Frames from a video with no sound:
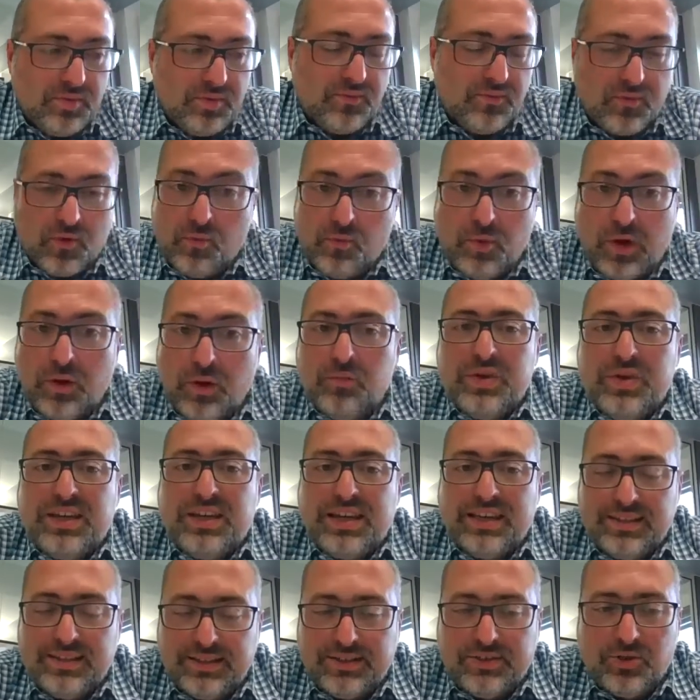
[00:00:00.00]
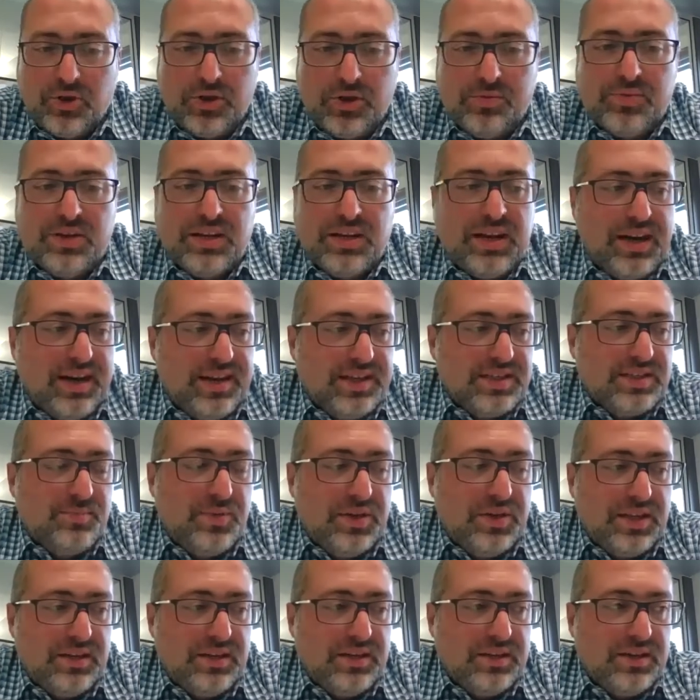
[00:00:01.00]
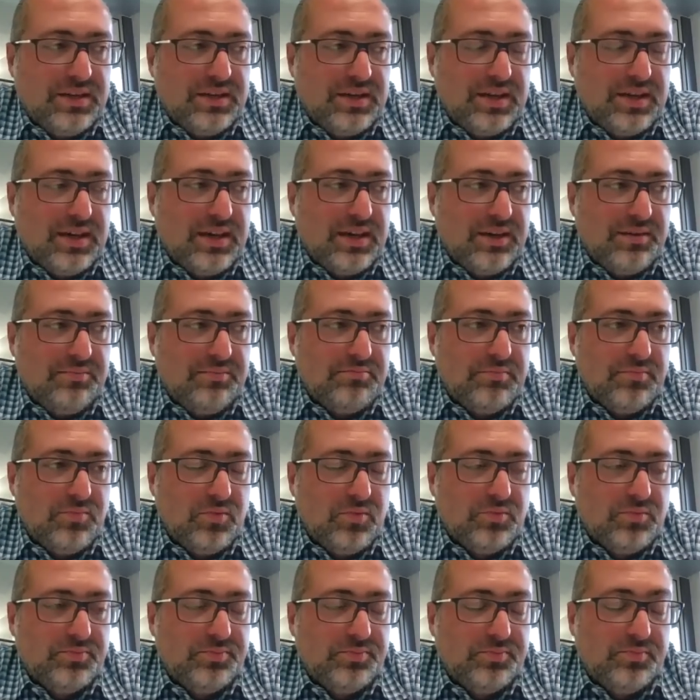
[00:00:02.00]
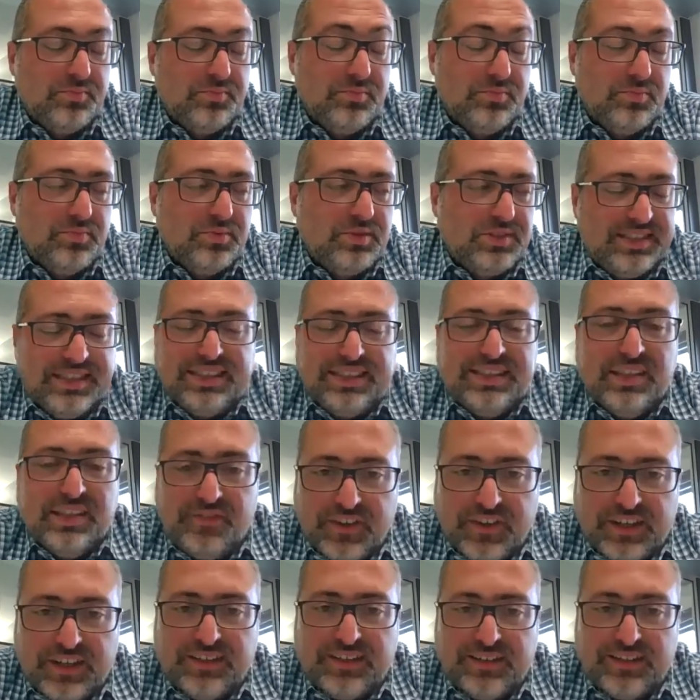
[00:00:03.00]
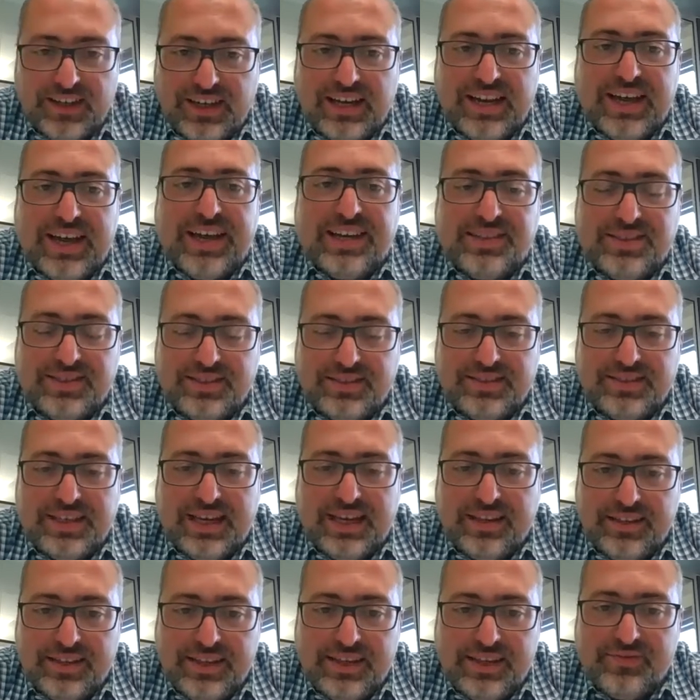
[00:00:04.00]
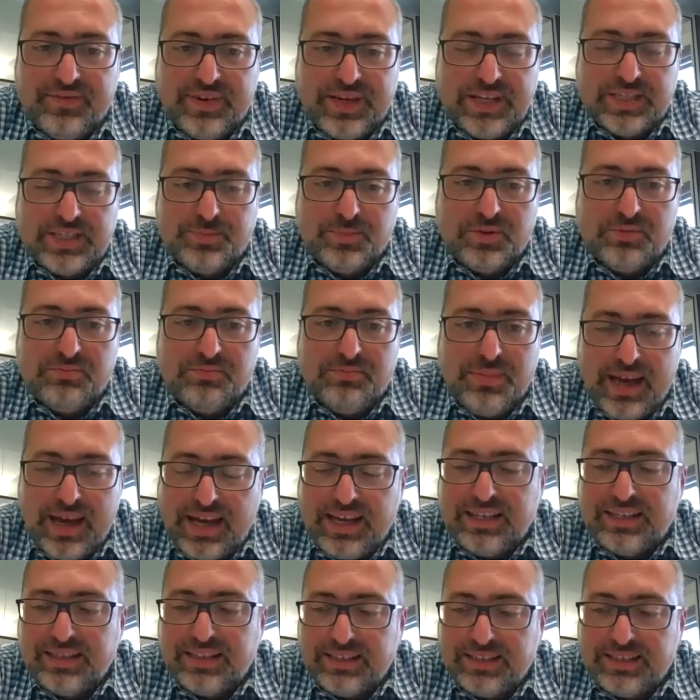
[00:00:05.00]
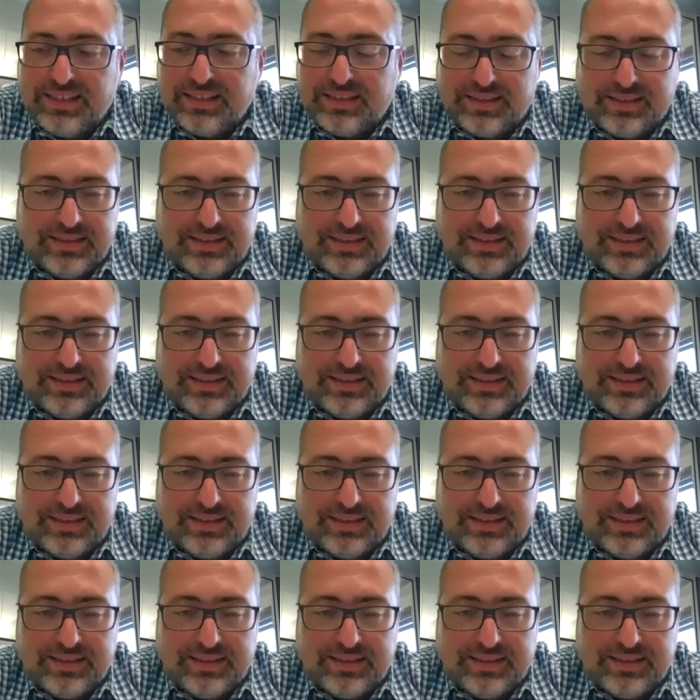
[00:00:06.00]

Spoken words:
from what we can determine, has been significantly less than the investment made in